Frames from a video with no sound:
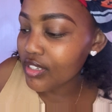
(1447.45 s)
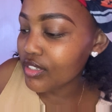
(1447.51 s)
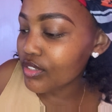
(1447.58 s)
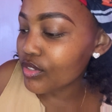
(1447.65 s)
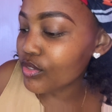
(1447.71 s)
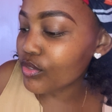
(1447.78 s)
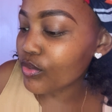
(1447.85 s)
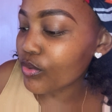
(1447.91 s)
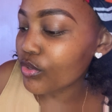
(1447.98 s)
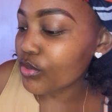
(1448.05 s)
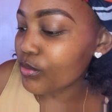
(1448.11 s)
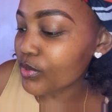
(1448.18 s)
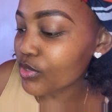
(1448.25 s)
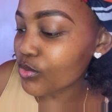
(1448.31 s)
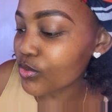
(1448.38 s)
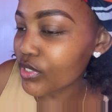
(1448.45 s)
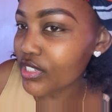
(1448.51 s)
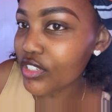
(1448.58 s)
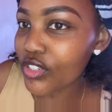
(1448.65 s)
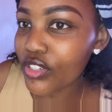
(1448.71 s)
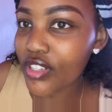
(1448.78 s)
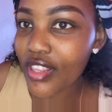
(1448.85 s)
So you must
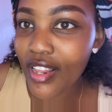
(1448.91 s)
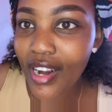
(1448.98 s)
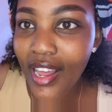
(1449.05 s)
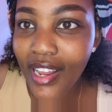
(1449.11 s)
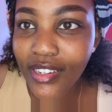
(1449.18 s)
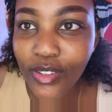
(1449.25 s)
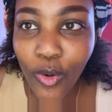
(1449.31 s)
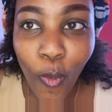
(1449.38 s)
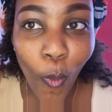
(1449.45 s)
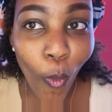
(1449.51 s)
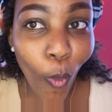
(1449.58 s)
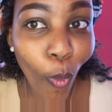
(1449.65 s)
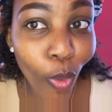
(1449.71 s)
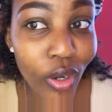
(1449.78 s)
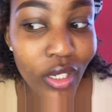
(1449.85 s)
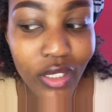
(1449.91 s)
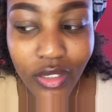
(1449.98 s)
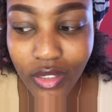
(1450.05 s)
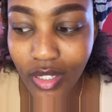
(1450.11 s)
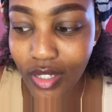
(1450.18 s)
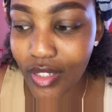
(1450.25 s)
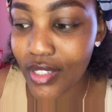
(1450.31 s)
switch the light on
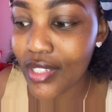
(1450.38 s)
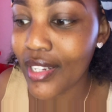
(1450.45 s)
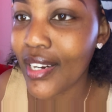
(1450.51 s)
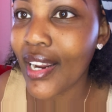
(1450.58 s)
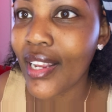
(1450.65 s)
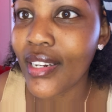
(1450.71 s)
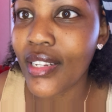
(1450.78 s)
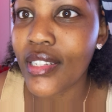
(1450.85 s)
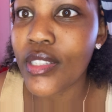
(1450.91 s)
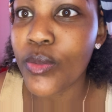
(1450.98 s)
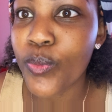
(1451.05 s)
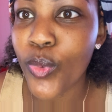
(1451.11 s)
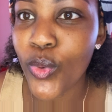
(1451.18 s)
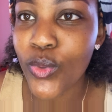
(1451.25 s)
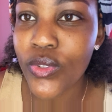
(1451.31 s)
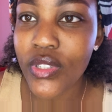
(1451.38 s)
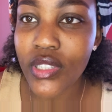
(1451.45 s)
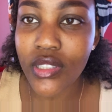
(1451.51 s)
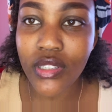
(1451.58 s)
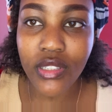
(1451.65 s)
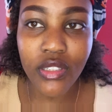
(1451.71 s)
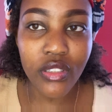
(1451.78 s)
because the light
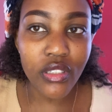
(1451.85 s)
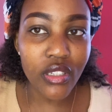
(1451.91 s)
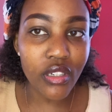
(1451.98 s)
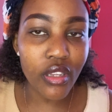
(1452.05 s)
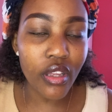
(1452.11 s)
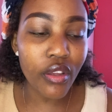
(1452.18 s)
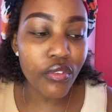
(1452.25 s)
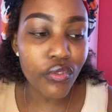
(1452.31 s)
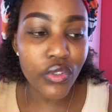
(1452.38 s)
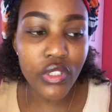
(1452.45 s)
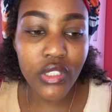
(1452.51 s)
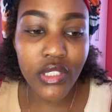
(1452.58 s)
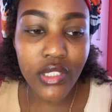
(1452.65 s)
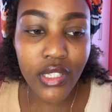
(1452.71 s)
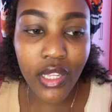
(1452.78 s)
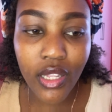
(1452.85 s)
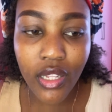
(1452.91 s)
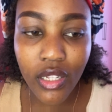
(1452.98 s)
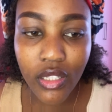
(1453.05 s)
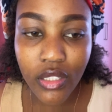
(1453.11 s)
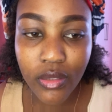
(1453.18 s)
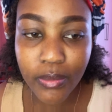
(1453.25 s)
exposes each and every
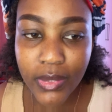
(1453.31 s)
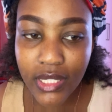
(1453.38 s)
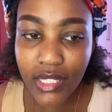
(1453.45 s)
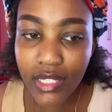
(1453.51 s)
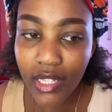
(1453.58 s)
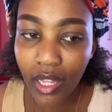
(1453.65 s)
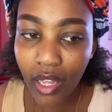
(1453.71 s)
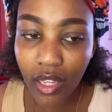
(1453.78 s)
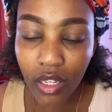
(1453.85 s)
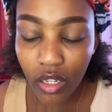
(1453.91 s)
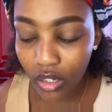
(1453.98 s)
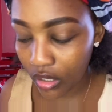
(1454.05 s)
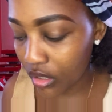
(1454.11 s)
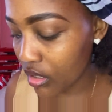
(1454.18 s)
single mistake.